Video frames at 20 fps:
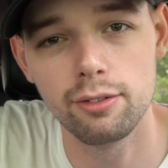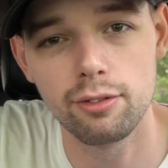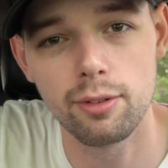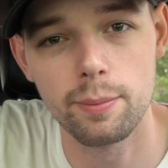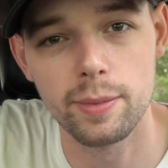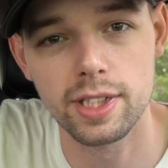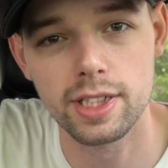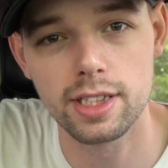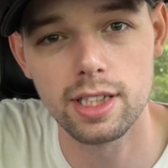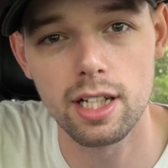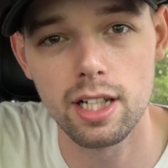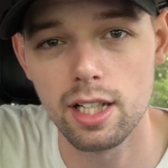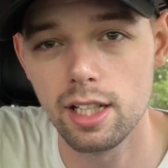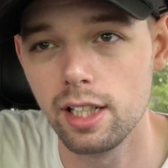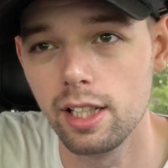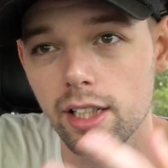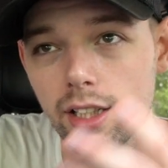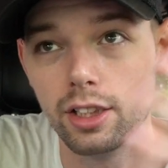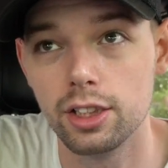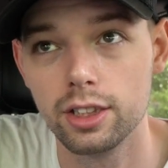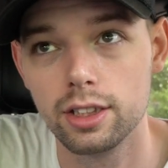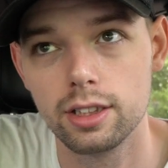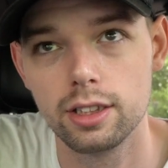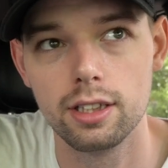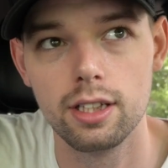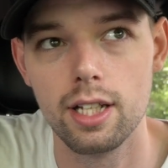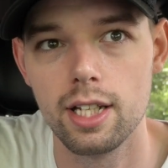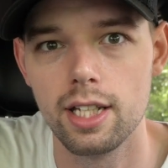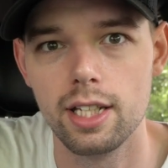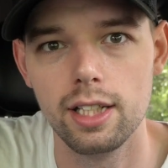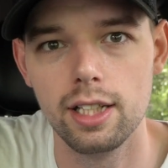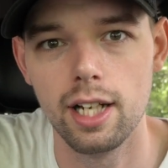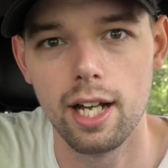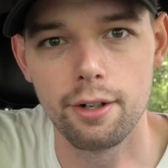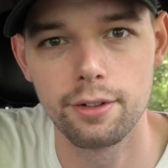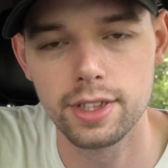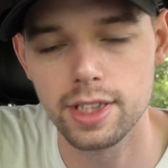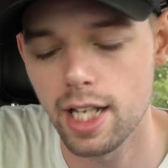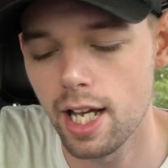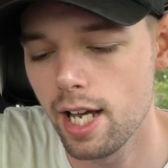from the sun and just the heat
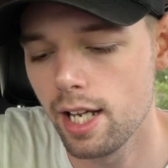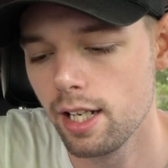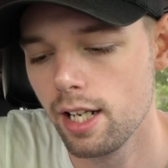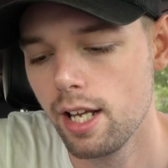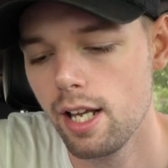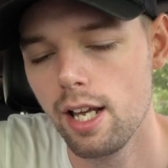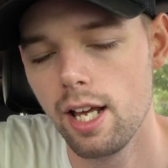outside,